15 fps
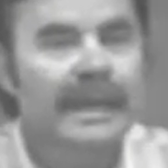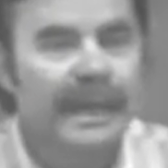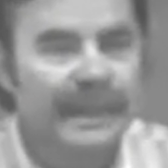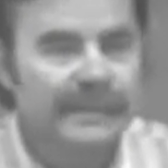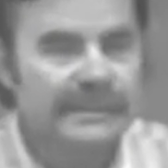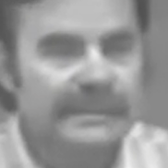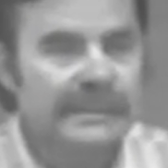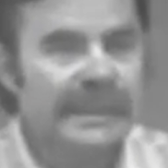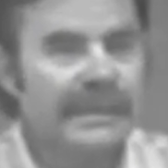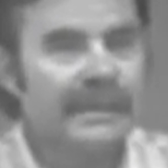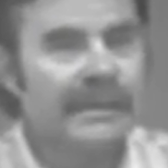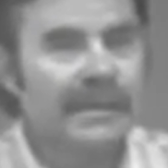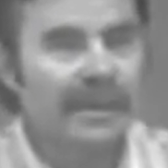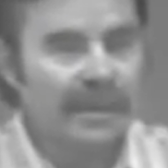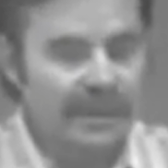and set
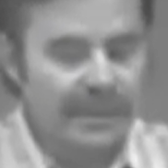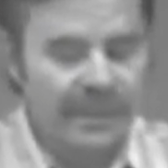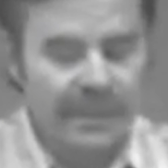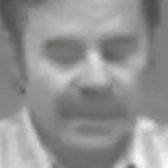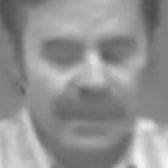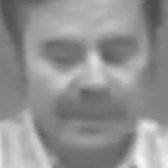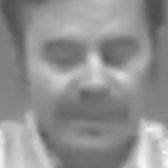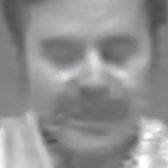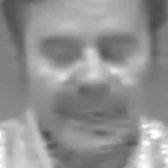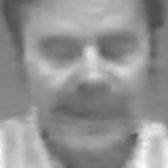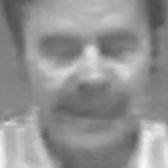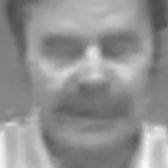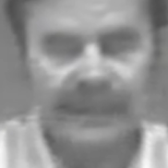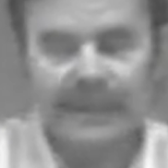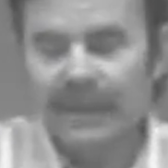it on a
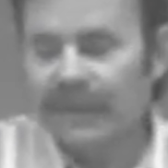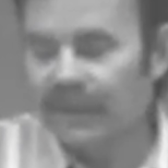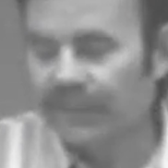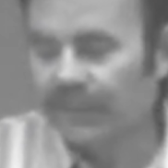pad of